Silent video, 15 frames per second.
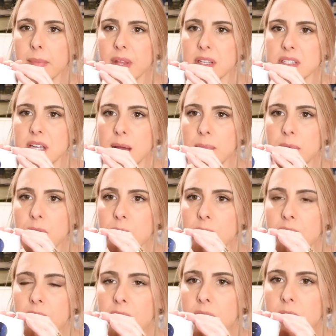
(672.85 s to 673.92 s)
Is that
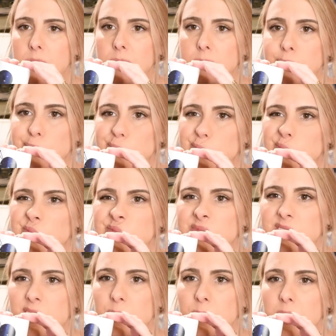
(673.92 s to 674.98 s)
blowing out?
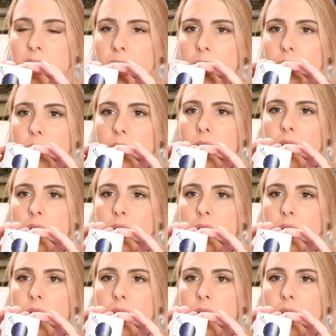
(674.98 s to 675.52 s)
There we go.